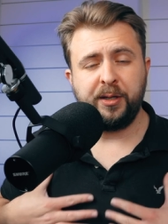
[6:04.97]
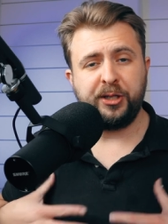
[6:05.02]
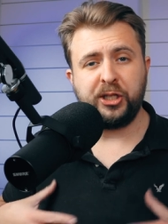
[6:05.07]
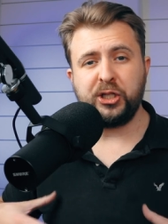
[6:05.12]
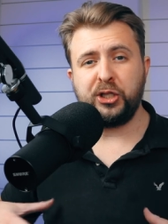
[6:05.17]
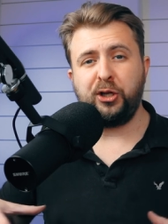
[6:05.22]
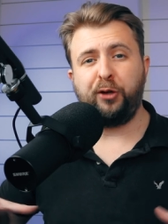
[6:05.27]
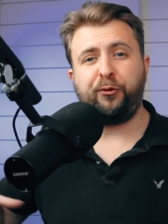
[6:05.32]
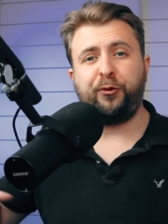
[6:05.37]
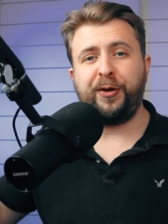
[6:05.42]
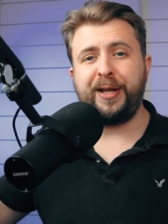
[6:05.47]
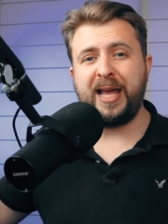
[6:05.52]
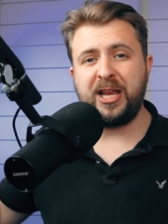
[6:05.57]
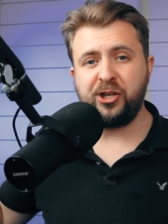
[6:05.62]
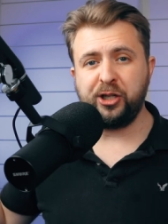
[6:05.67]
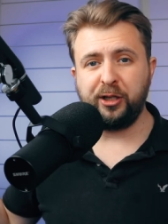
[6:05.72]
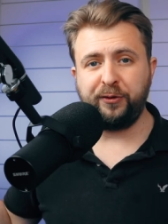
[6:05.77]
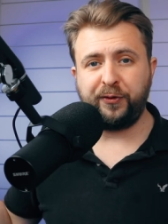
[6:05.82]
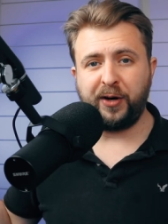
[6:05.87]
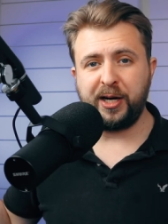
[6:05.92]
This is not
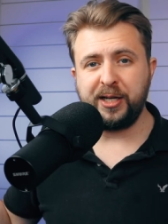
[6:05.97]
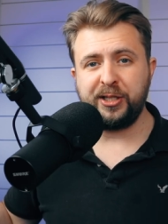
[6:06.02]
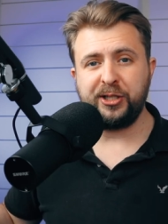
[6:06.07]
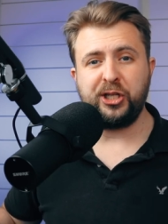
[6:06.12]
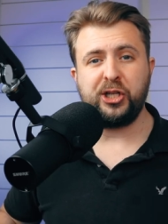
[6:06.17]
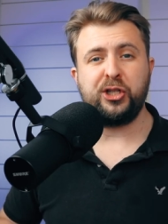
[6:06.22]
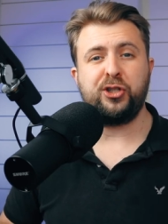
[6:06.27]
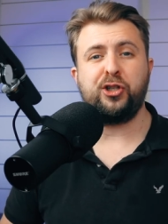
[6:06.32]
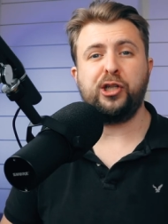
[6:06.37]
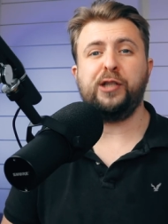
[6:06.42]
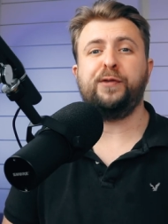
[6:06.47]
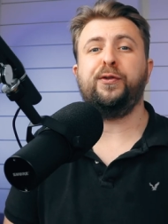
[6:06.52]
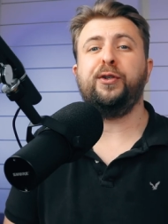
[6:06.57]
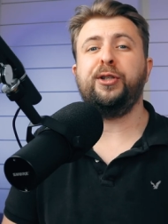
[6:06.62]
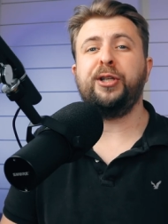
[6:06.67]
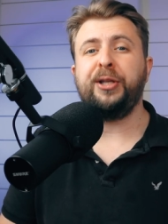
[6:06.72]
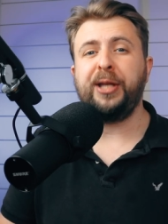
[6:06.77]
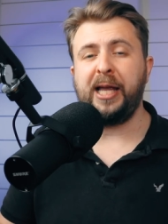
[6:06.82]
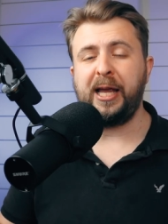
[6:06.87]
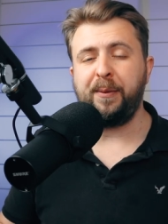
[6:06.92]
financial advice. This is just for
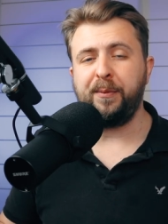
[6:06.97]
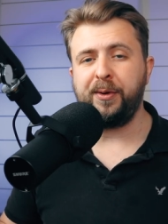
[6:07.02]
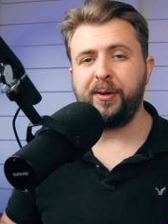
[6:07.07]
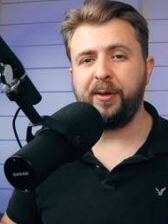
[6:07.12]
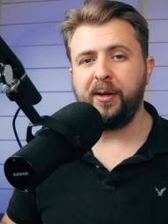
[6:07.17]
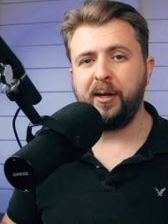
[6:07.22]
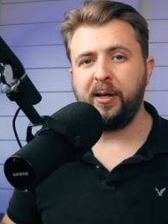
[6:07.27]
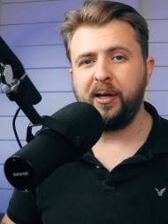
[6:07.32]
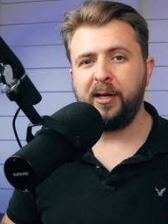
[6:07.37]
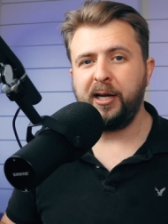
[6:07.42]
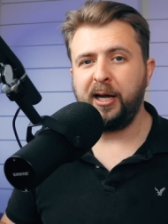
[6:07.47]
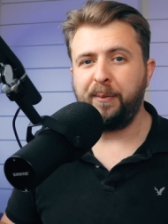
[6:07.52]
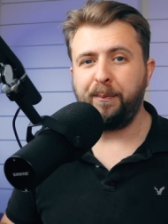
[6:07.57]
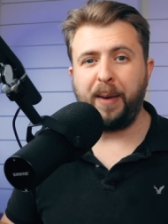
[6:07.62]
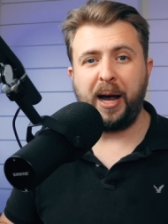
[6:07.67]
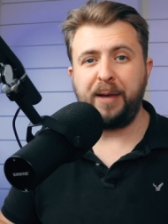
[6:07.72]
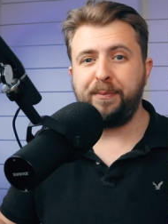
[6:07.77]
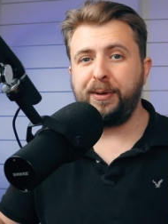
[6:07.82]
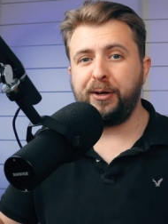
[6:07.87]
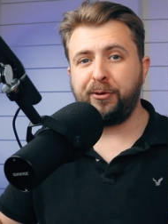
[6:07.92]
entertainment.
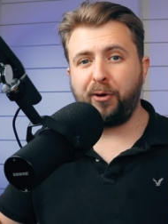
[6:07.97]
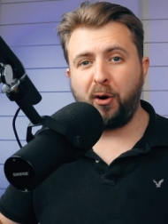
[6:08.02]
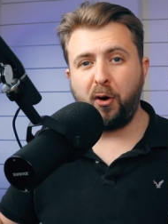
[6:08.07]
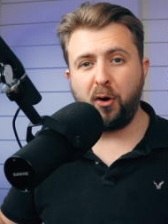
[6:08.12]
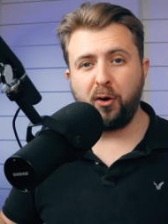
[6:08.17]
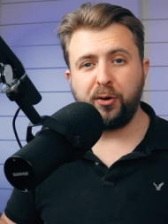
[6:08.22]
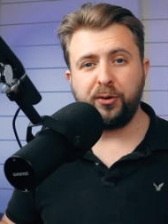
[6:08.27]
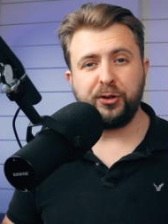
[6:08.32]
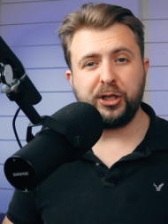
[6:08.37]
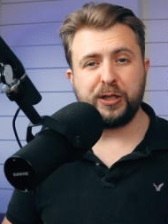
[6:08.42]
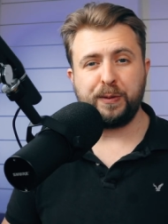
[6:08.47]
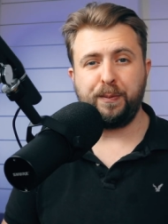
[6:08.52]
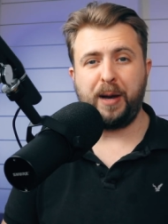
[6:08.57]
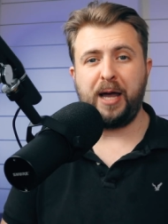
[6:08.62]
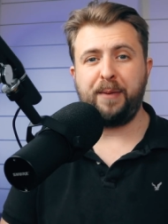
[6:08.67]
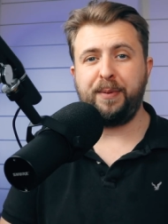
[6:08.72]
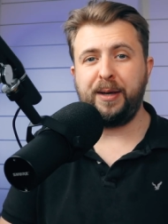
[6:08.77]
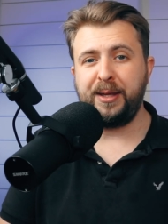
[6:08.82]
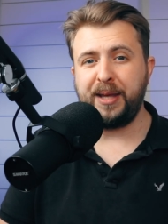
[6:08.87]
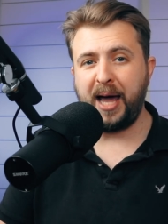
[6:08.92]
Might be wrong. This
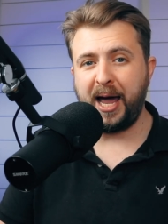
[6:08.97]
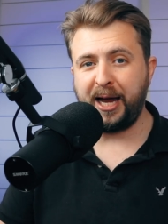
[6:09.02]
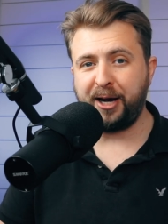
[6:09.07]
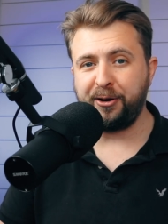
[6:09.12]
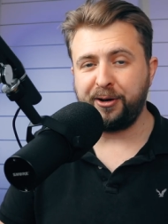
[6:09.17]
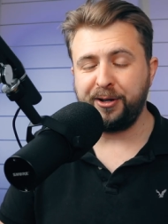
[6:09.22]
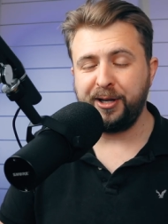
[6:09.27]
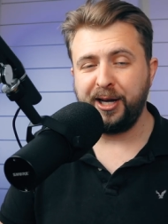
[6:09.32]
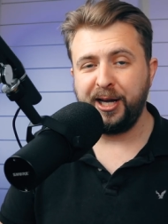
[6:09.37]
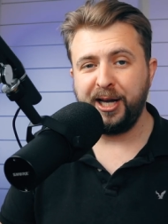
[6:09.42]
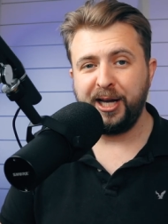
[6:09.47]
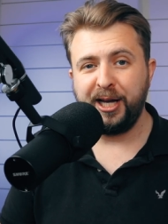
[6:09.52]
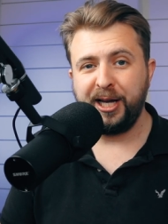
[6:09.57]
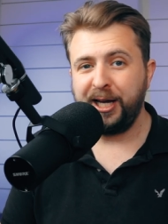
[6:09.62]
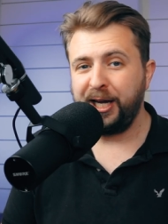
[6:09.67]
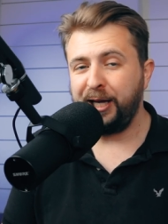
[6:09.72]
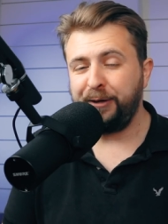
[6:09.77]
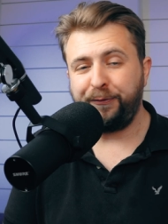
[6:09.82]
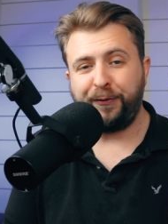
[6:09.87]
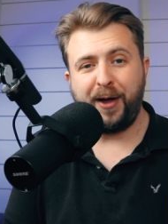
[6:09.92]
might be inaccurate.
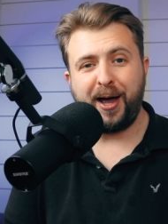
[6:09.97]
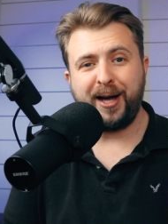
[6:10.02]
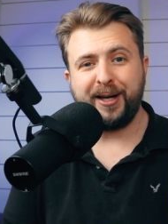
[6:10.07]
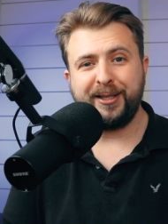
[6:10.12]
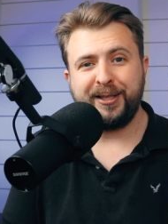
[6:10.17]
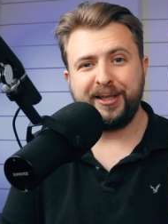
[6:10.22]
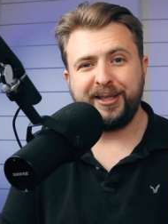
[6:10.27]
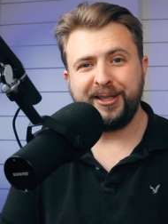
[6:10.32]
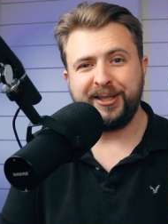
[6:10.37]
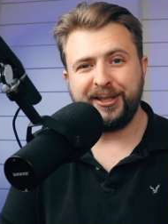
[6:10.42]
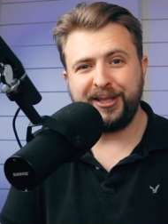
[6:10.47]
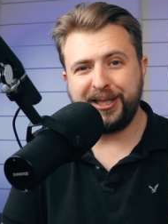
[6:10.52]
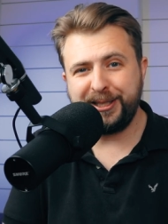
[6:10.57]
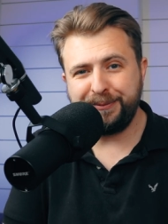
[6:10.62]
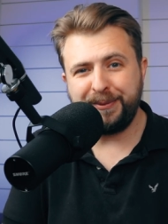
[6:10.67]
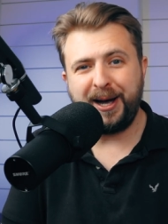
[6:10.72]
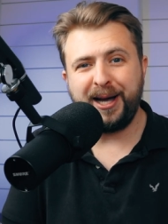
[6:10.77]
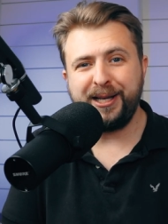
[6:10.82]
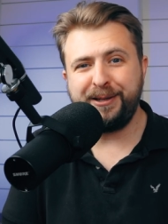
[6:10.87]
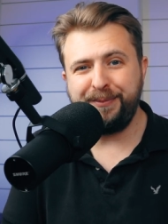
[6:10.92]
In fact, this
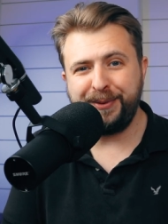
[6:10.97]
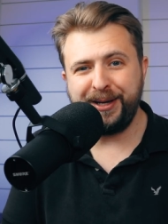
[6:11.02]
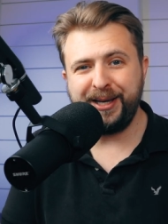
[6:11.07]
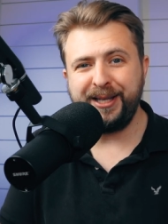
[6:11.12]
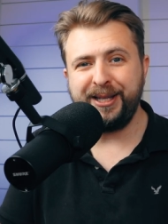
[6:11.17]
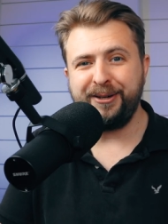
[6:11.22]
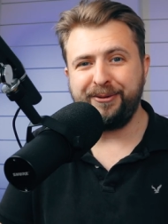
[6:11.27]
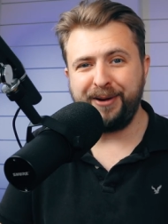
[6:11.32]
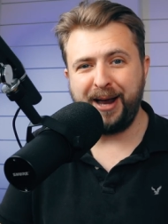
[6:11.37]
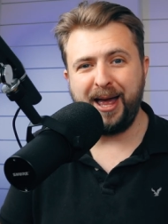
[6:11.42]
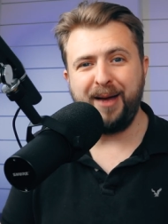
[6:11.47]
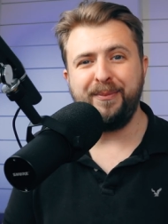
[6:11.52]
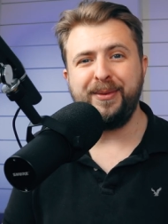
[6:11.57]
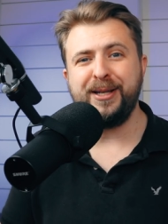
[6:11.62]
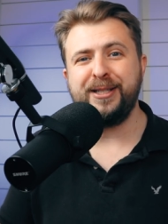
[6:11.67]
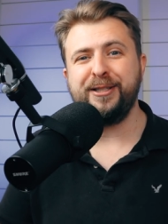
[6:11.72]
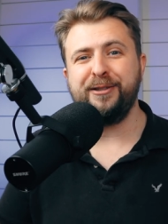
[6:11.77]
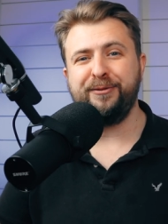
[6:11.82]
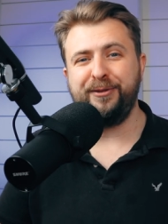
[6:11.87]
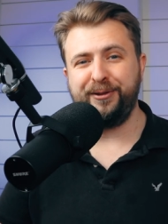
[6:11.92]
might be the
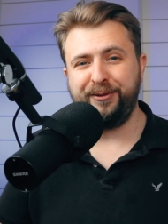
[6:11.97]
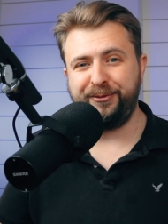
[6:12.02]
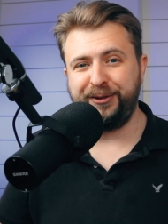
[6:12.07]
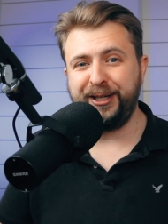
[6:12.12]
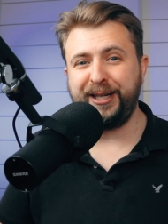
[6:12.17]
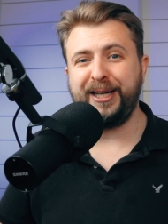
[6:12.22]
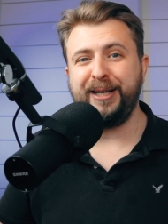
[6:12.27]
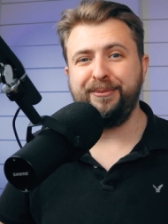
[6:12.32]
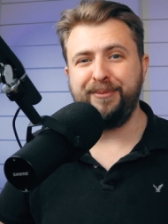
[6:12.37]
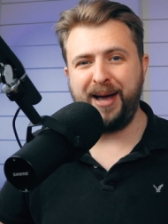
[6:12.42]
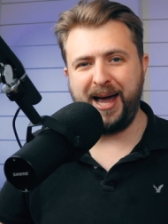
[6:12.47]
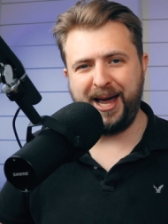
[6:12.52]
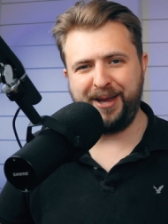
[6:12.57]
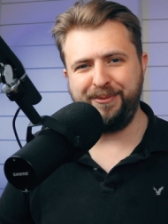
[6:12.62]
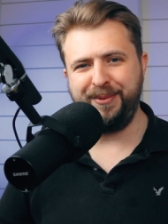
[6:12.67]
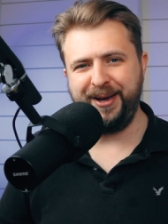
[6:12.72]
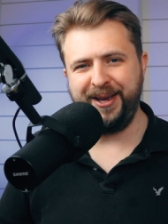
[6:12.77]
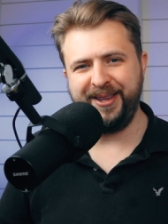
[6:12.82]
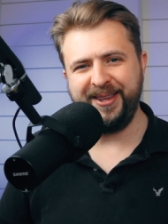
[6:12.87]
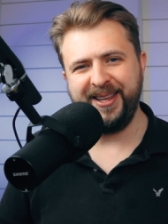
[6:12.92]
ramblings of a freaking
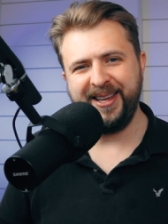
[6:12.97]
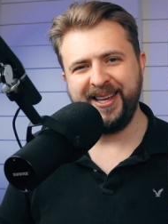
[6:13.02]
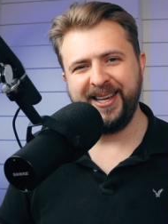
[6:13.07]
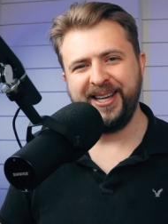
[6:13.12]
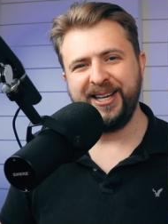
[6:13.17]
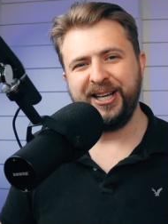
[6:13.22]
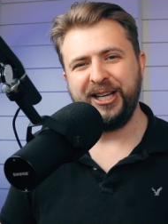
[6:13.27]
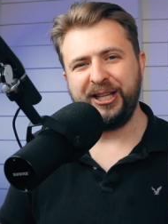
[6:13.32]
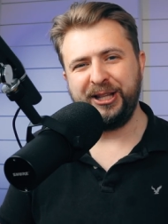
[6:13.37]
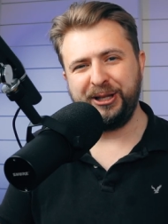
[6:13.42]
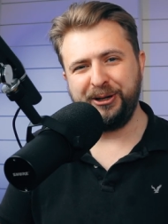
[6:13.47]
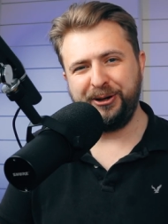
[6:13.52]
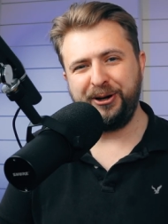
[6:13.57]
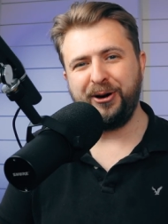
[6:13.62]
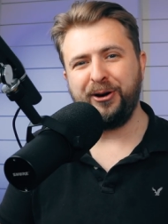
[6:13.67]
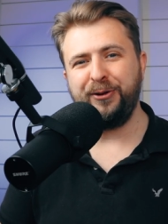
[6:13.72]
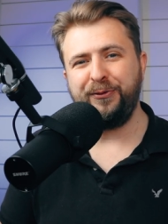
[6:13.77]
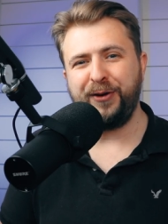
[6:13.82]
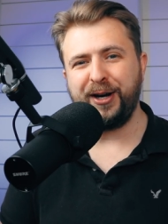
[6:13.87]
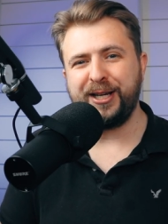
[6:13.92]
madman. Do
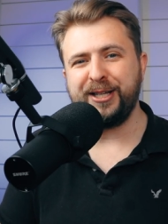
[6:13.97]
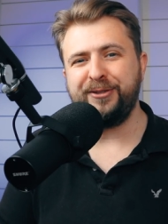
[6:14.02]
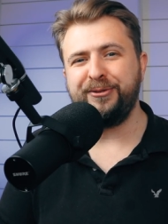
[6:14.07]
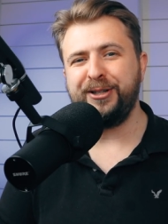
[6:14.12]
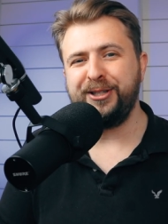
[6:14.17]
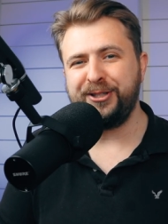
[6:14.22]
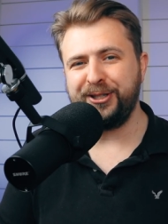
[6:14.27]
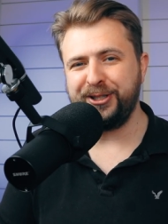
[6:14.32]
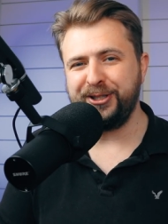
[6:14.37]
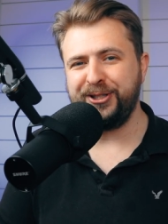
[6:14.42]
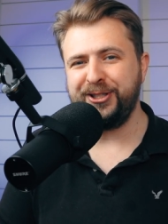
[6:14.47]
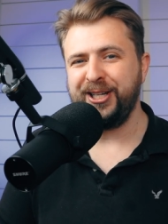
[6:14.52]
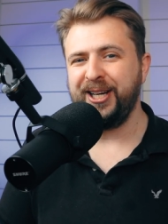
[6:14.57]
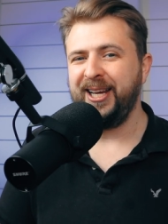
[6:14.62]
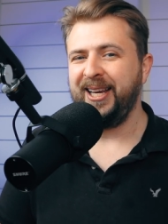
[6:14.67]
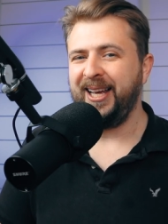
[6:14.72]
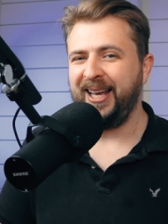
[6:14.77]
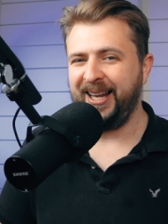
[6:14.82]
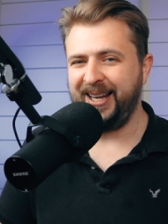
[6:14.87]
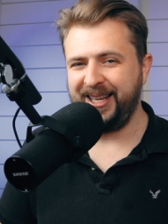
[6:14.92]
your own fucking research,
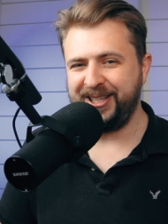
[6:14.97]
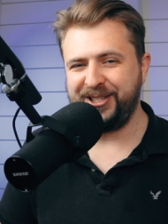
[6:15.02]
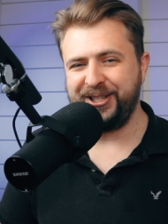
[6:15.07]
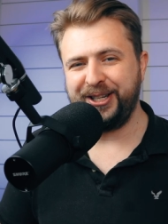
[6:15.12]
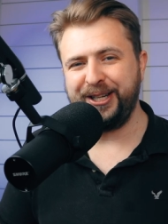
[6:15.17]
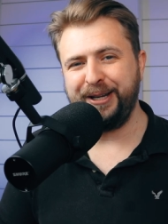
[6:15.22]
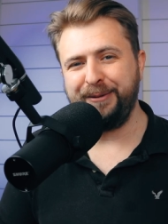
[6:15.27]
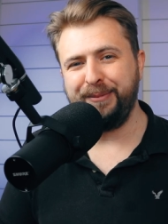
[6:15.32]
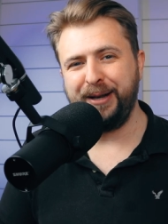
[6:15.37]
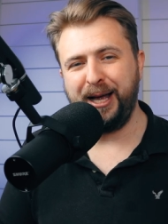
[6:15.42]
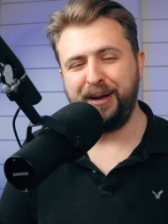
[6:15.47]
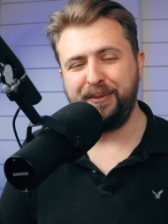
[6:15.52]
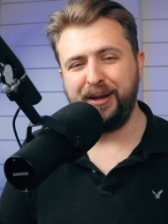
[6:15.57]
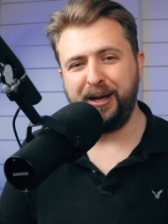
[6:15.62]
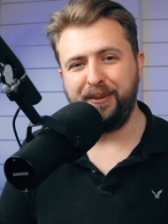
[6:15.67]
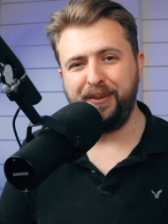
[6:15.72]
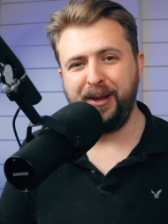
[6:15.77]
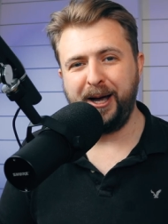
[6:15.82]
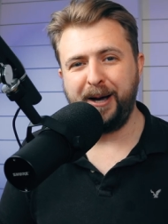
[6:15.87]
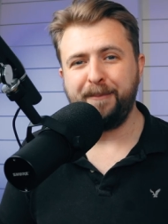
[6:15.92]
allegedly, blah,
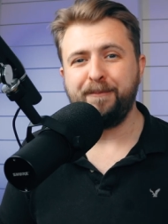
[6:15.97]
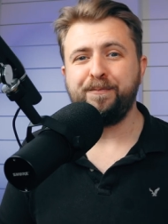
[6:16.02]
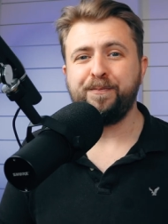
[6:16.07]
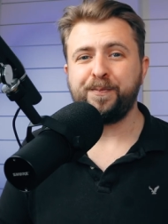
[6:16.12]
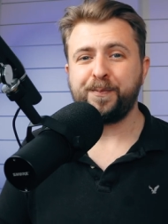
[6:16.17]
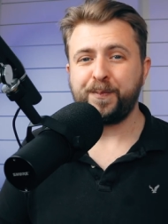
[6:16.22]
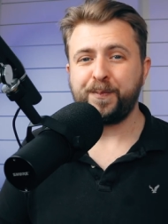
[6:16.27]
blah, blah.